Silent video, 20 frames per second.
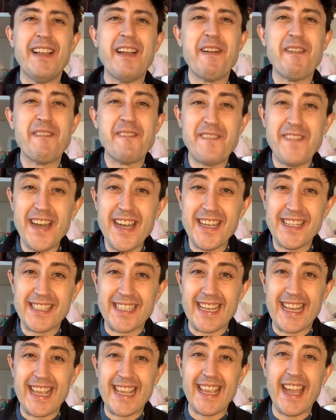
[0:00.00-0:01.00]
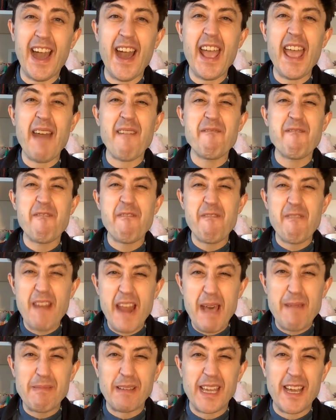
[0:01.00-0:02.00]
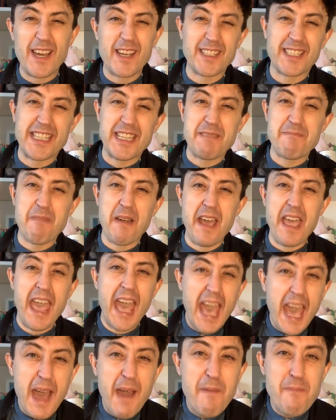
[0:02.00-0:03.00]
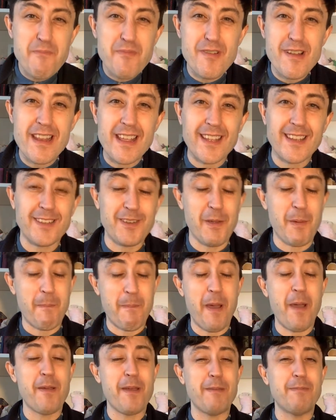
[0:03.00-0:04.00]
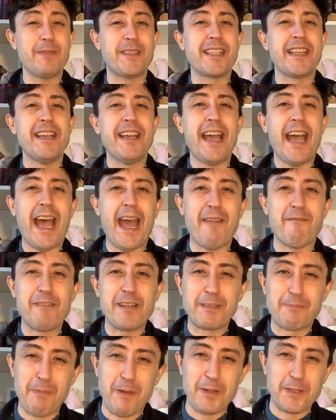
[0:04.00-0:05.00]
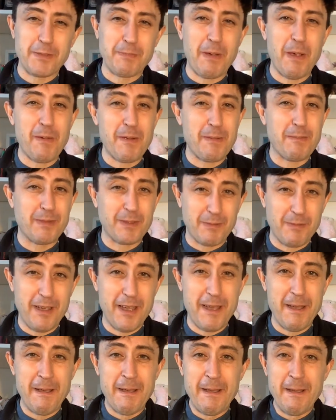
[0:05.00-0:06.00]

Firstly, I am flabbergasted by how brilliant your poems and response poems were.